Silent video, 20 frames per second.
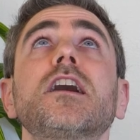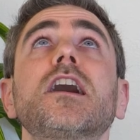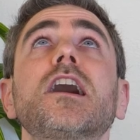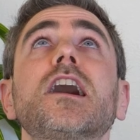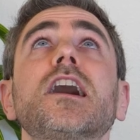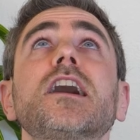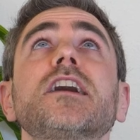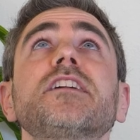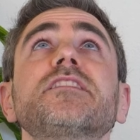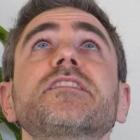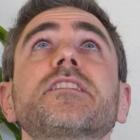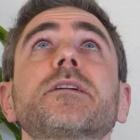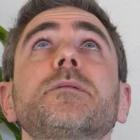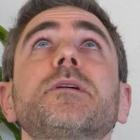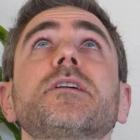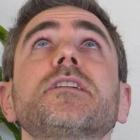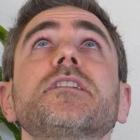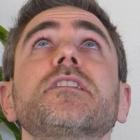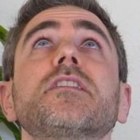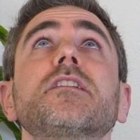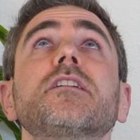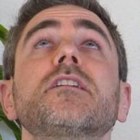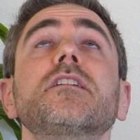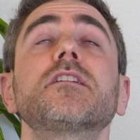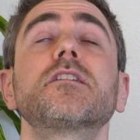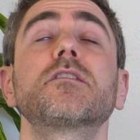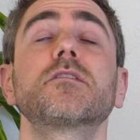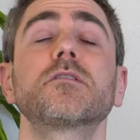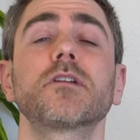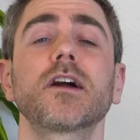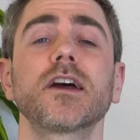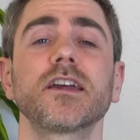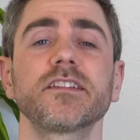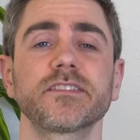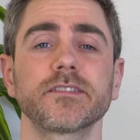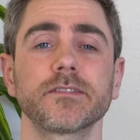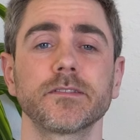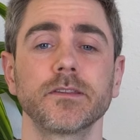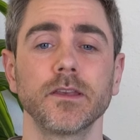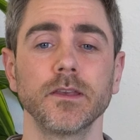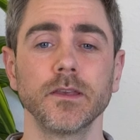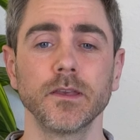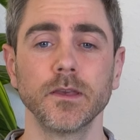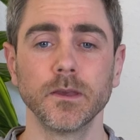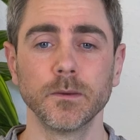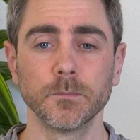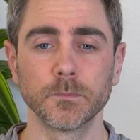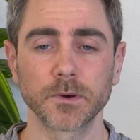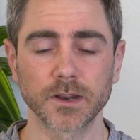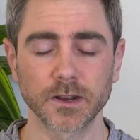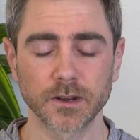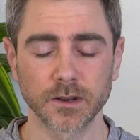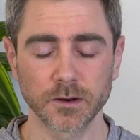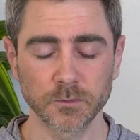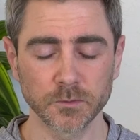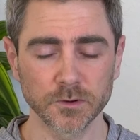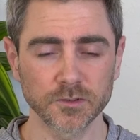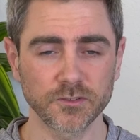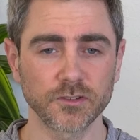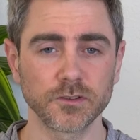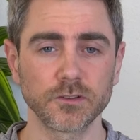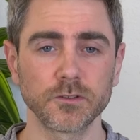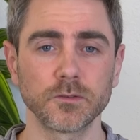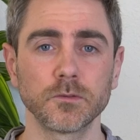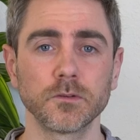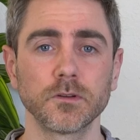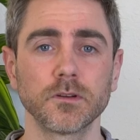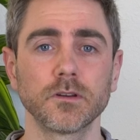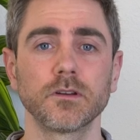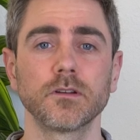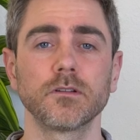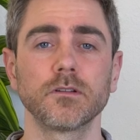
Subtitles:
eyes come onto the horizon. But I don't want you to